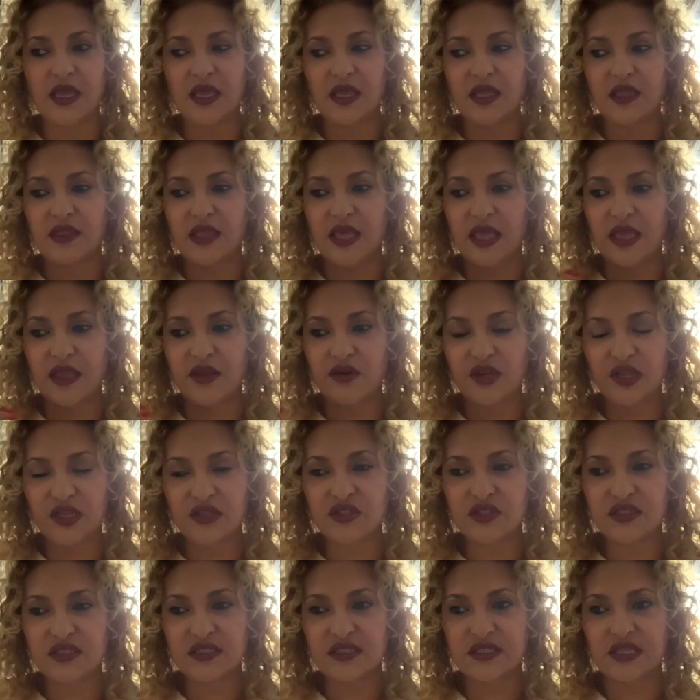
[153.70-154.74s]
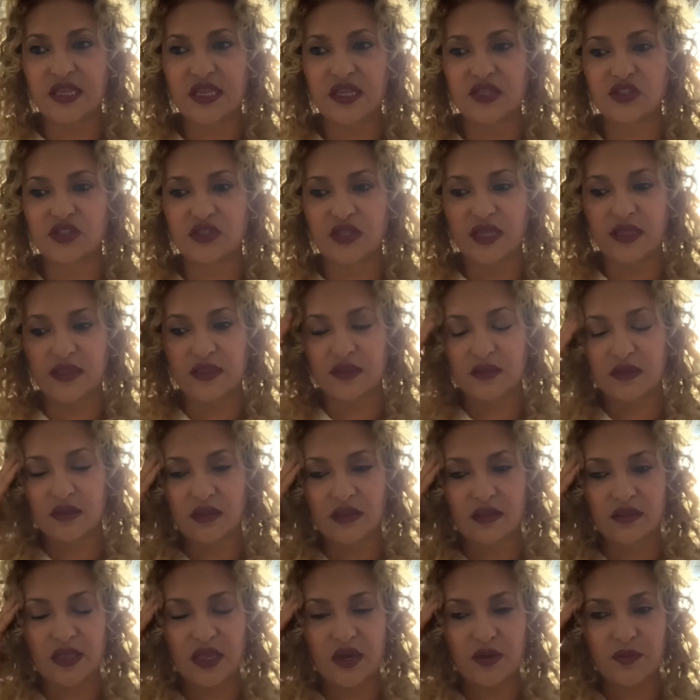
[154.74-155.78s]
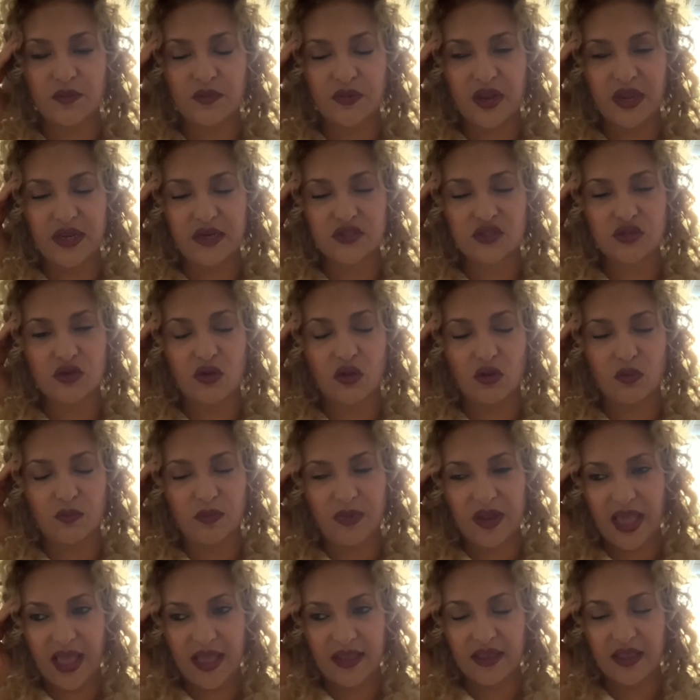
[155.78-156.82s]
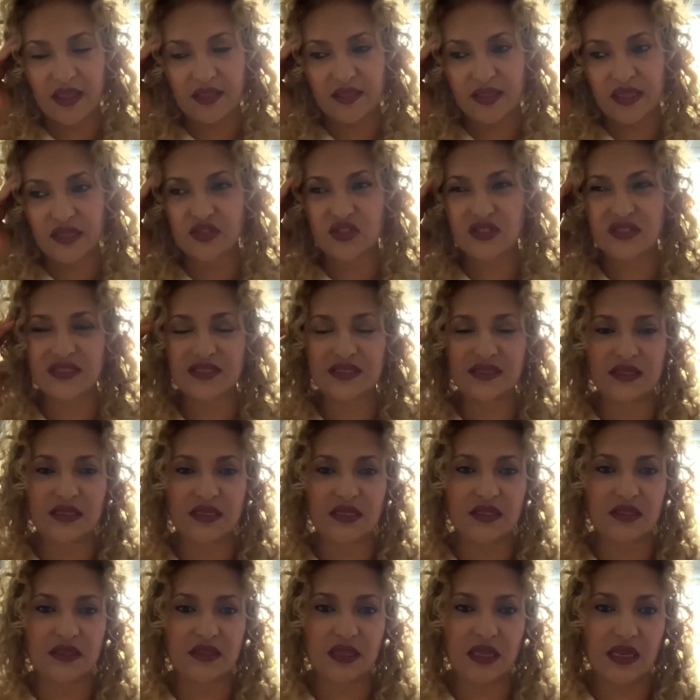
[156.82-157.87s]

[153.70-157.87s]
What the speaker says: they reach a stage that their brain is all black and they just need